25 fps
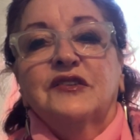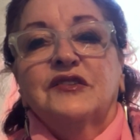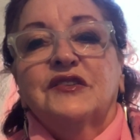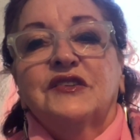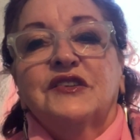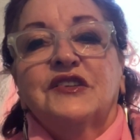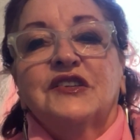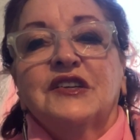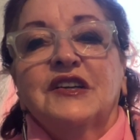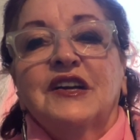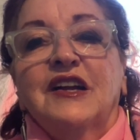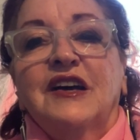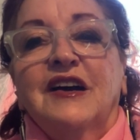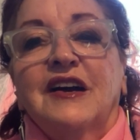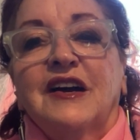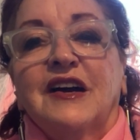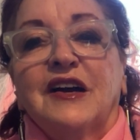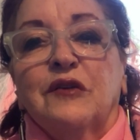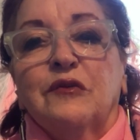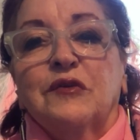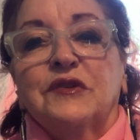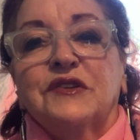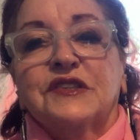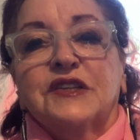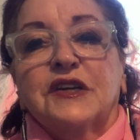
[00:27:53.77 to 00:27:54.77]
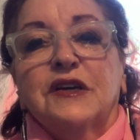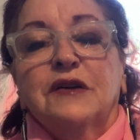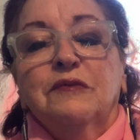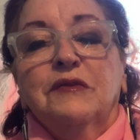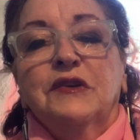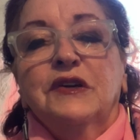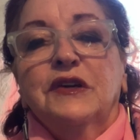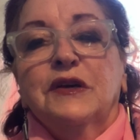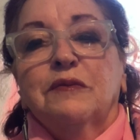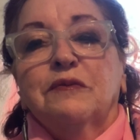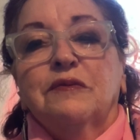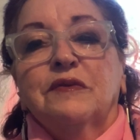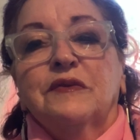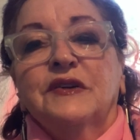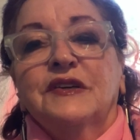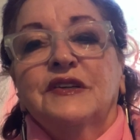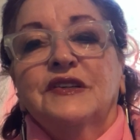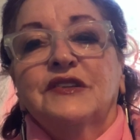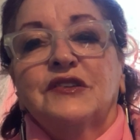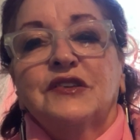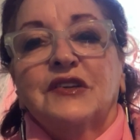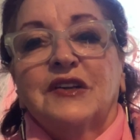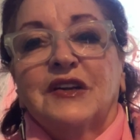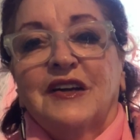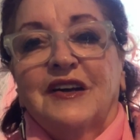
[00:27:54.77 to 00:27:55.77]
July. What's coming up in
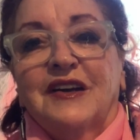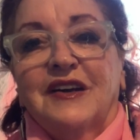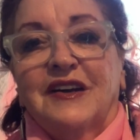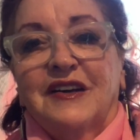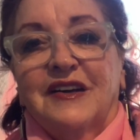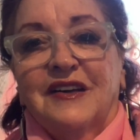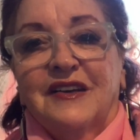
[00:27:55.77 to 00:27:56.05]
July?